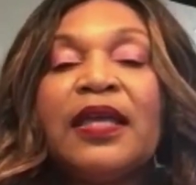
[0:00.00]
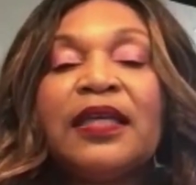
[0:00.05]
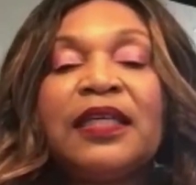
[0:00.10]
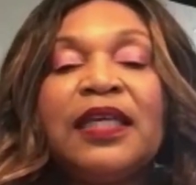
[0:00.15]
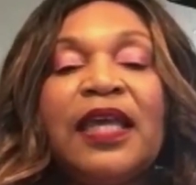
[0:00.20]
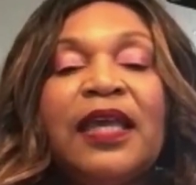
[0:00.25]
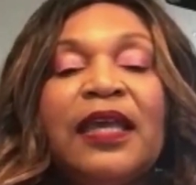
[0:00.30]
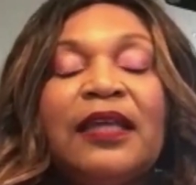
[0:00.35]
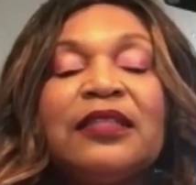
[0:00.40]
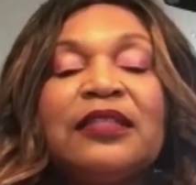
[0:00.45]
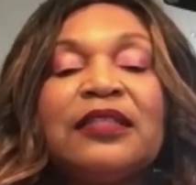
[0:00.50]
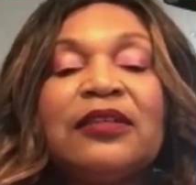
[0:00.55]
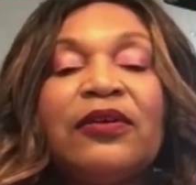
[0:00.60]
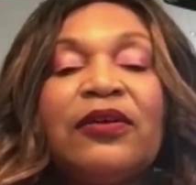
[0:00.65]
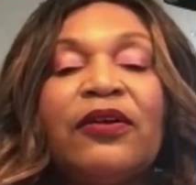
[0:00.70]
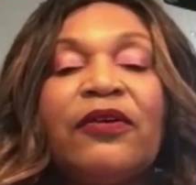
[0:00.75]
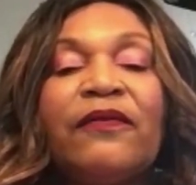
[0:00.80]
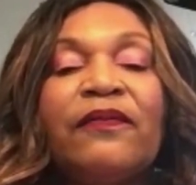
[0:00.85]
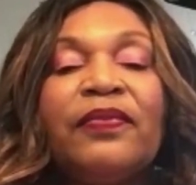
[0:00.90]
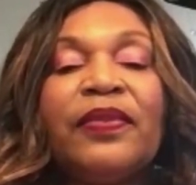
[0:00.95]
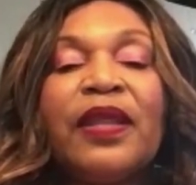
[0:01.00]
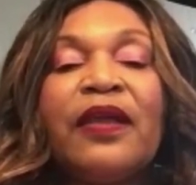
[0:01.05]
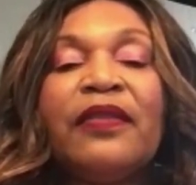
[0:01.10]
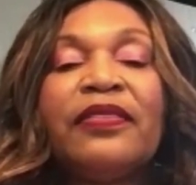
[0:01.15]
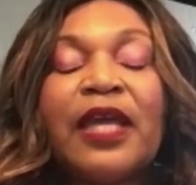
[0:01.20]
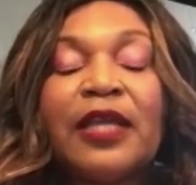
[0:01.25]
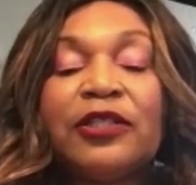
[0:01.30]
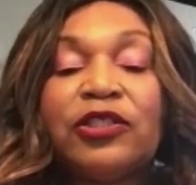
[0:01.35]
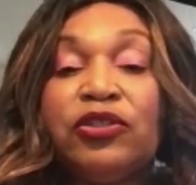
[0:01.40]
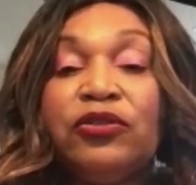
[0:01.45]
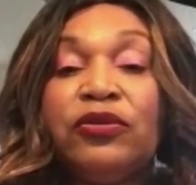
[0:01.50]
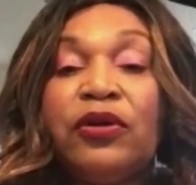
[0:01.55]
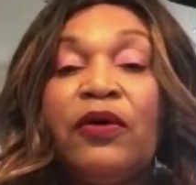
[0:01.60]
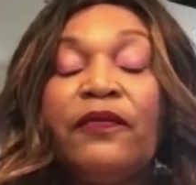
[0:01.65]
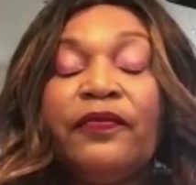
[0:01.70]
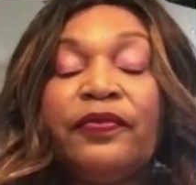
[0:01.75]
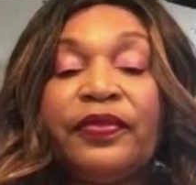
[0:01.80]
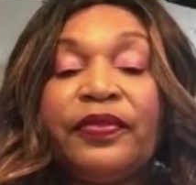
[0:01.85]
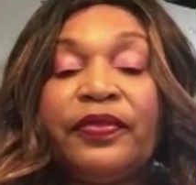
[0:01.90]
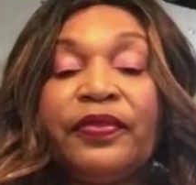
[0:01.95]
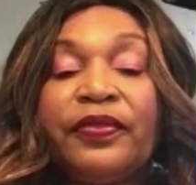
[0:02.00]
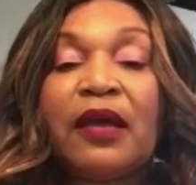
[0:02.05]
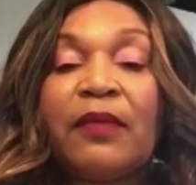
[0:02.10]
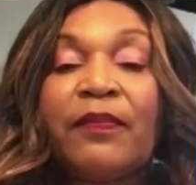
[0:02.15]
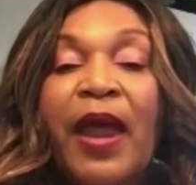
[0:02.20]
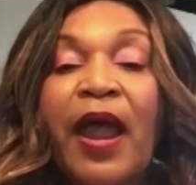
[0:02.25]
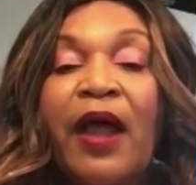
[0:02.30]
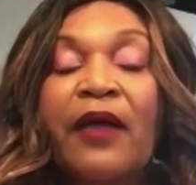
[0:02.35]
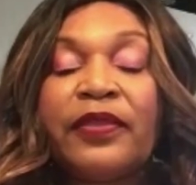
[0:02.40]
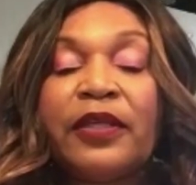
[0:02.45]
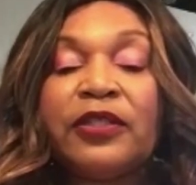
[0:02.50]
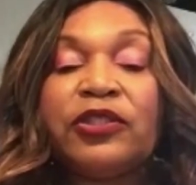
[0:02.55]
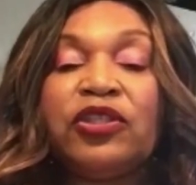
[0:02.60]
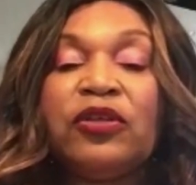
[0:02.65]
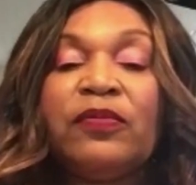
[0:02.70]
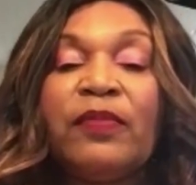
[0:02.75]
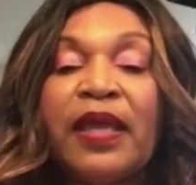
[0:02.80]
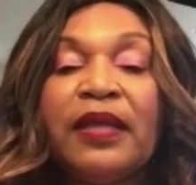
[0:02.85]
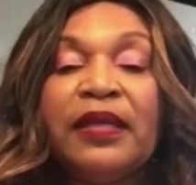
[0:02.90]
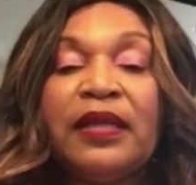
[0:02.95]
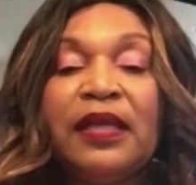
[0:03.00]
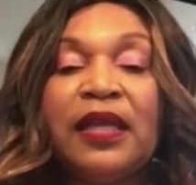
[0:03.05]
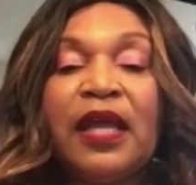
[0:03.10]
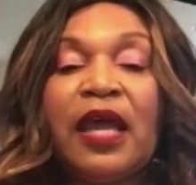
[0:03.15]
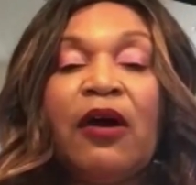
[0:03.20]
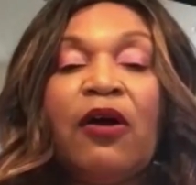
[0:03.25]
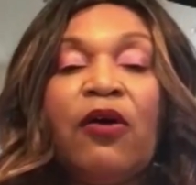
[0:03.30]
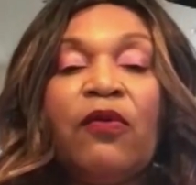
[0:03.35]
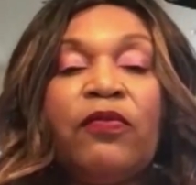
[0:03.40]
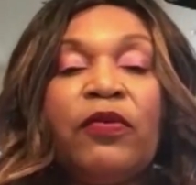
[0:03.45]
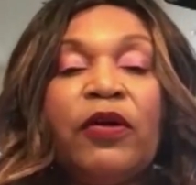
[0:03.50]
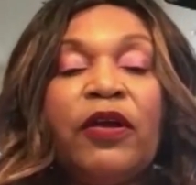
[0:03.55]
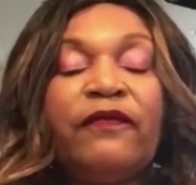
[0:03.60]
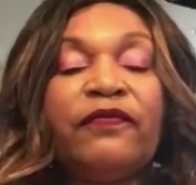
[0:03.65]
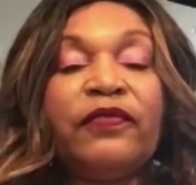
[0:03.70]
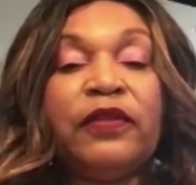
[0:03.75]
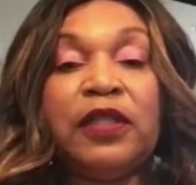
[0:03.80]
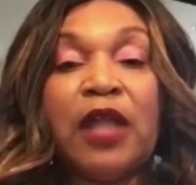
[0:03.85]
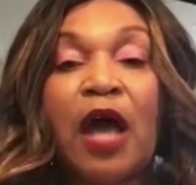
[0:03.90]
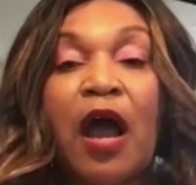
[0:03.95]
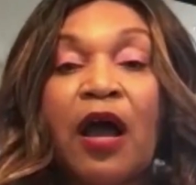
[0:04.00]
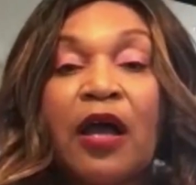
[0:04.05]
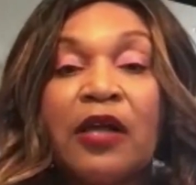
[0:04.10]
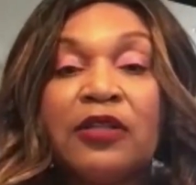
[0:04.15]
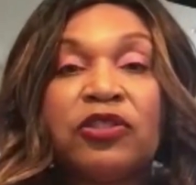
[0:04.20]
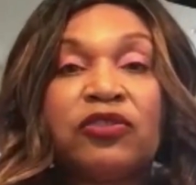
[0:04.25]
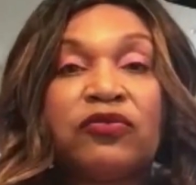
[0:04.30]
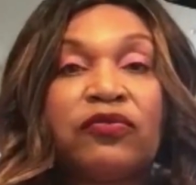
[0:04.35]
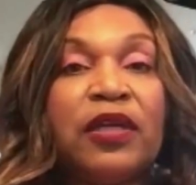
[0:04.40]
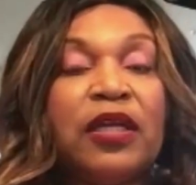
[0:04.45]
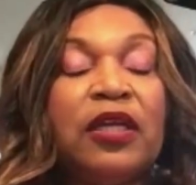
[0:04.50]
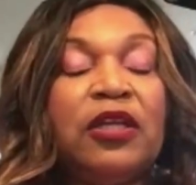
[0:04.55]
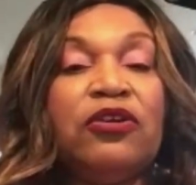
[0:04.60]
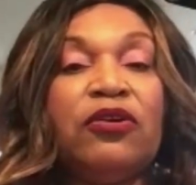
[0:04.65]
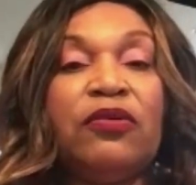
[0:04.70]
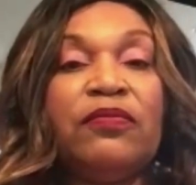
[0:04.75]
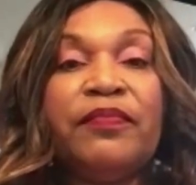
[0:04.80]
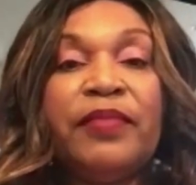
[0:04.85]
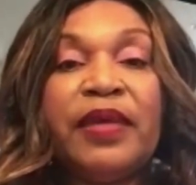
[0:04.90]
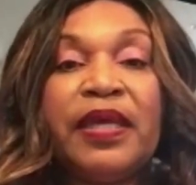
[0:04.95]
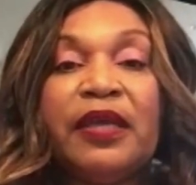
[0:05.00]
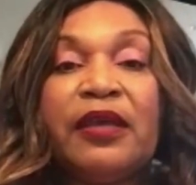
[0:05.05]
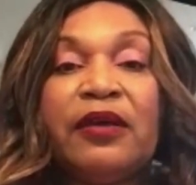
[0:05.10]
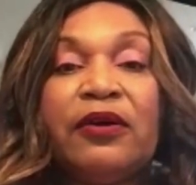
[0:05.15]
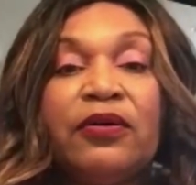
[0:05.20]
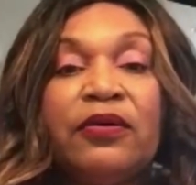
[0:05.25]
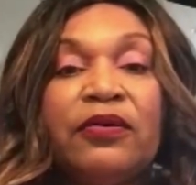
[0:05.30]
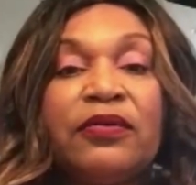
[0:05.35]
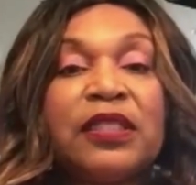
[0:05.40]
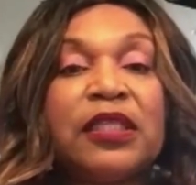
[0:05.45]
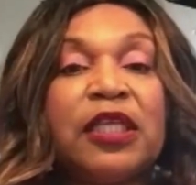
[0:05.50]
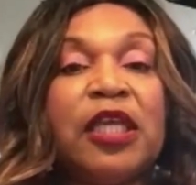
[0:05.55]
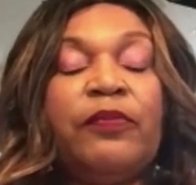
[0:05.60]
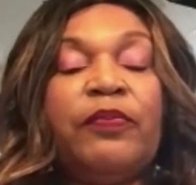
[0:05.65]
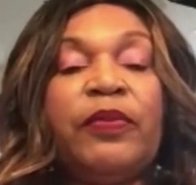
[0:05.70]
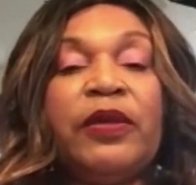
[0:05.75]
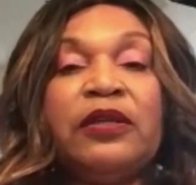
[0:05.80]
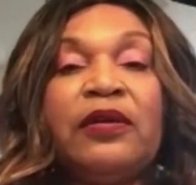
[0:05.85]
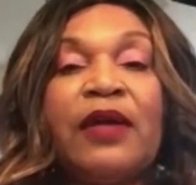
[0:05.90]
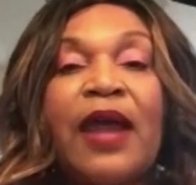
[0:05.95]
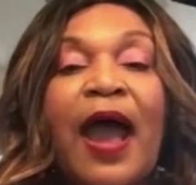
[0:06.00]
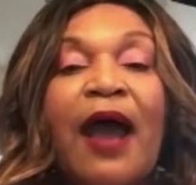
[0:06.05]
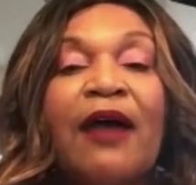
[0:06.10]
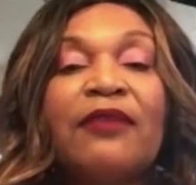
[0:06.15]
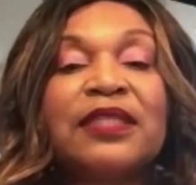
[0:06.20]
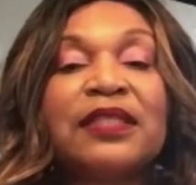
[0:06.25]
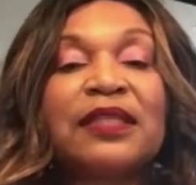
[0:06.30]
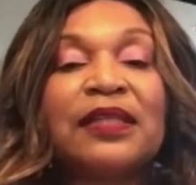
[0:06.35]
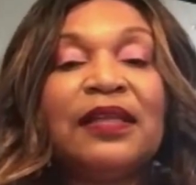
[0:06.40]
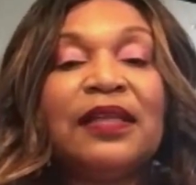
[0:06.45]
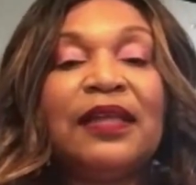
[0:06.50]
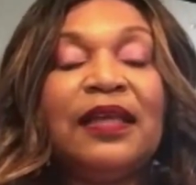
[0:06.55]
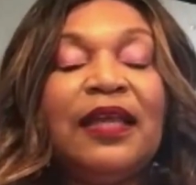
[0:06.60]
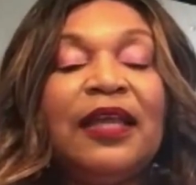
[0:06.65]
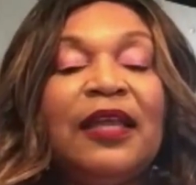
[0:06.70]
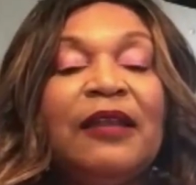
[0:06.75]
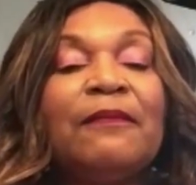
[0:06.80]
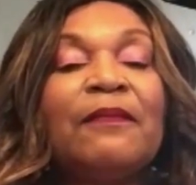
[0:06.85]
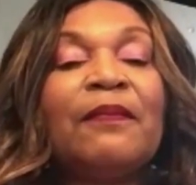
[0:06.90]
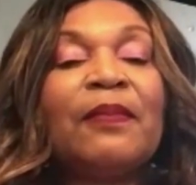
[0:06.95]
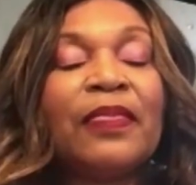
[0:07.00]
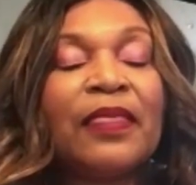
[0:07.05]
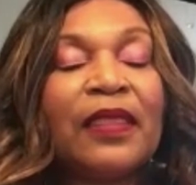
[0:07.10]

cancer that you don't think about, that you may need help with: laundry, your meals, keeping your house clean.